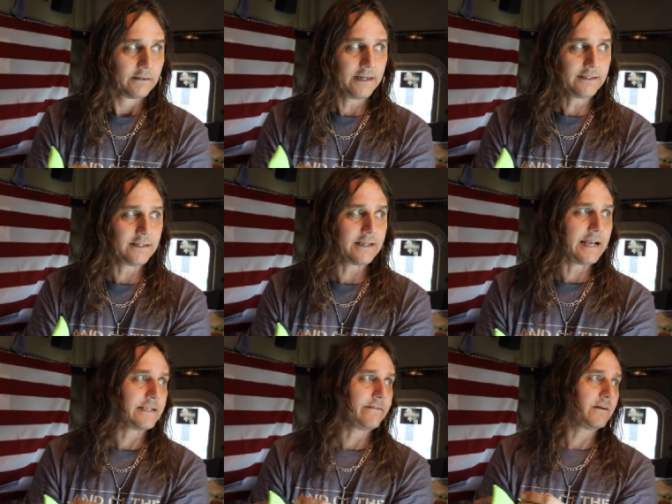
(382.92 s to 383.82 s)
guess this
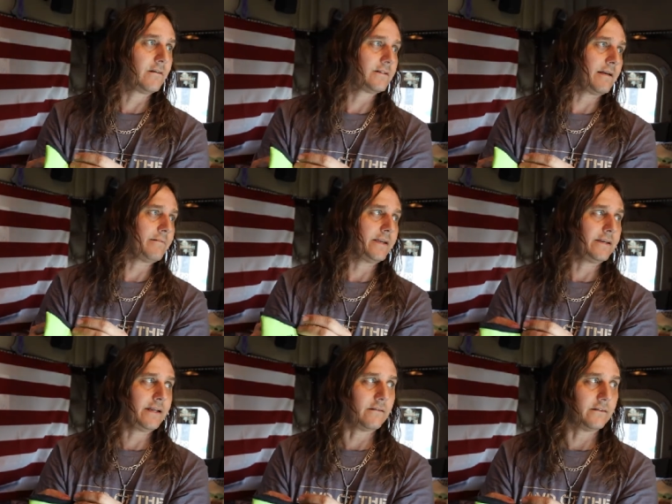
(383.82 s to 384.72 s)
guy's having a hard time
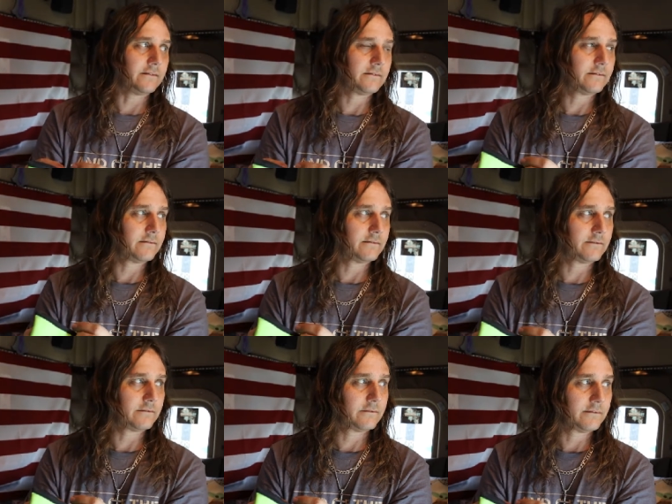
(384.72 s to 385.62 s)
getting out.
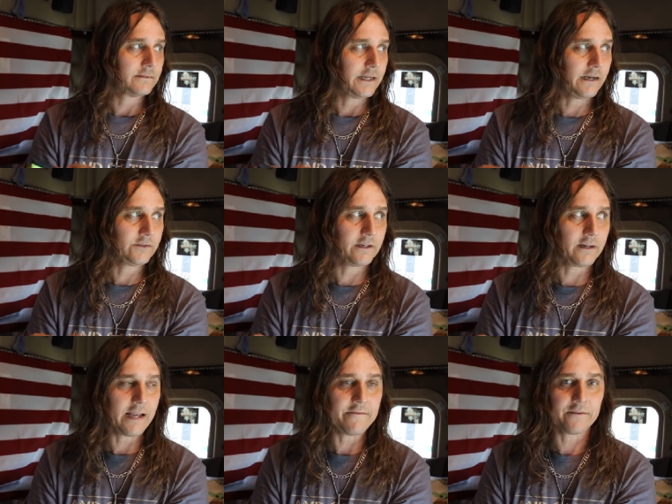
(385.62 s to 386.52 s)
I
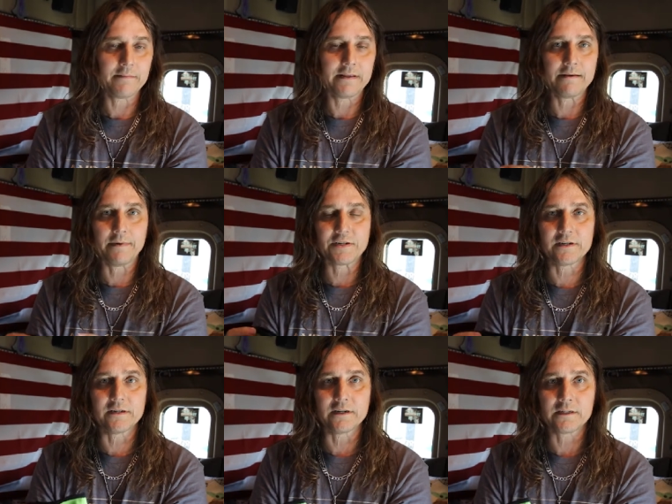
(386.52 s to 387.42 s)
surely hate for him to hit my
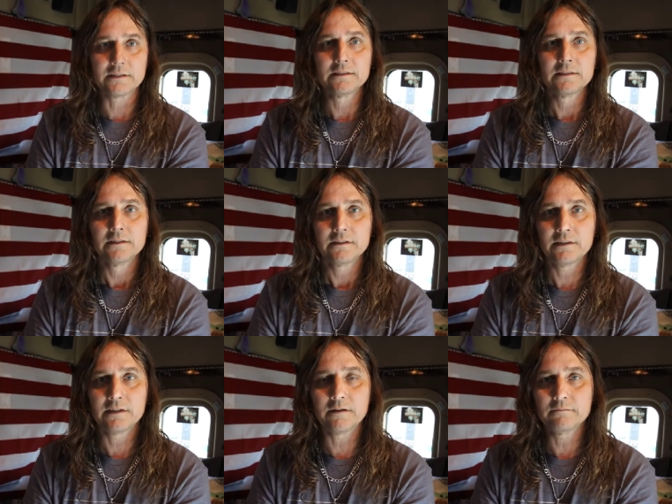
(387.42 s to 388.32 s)
truck.
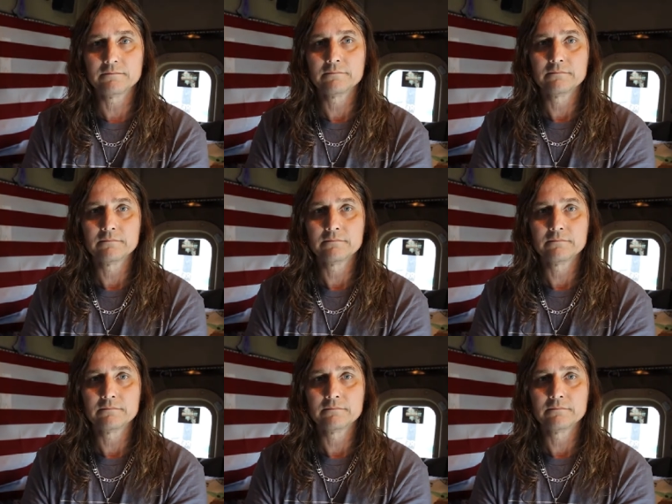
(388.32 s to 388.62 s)
Um,